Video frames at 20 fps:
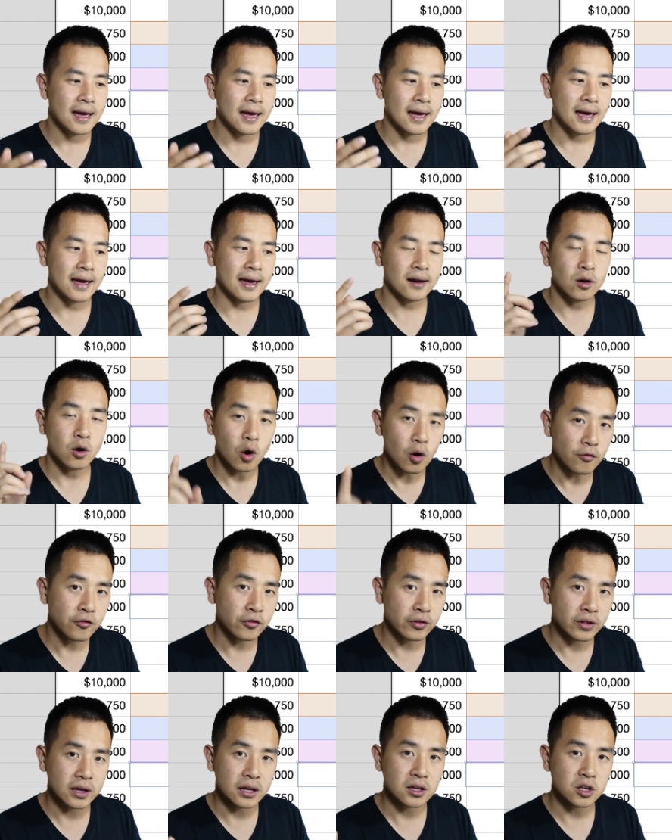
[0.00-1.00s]
And
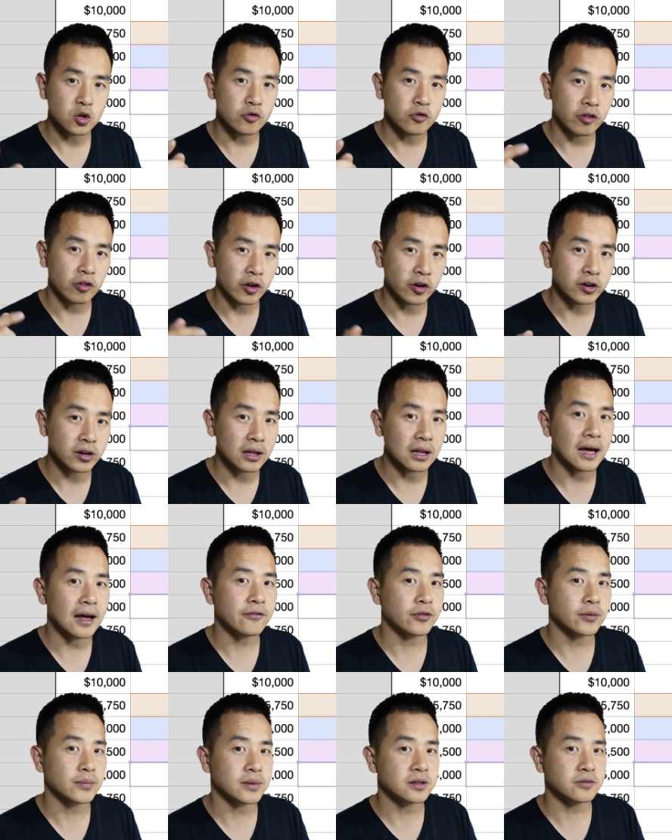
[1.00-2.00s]
hopefully you've learned a lot
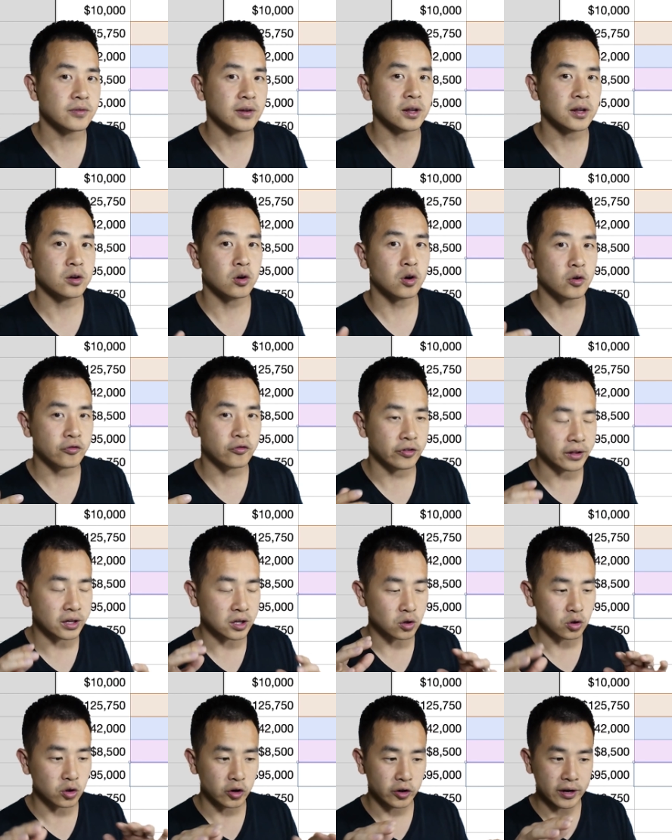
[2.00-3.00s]
from this video. Hopefully
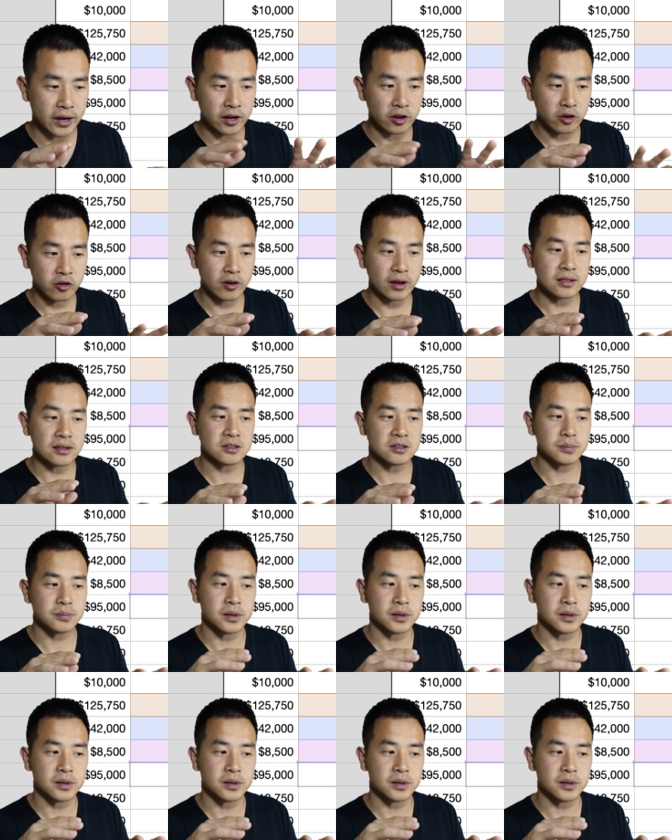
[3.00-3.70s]
you learn how to create these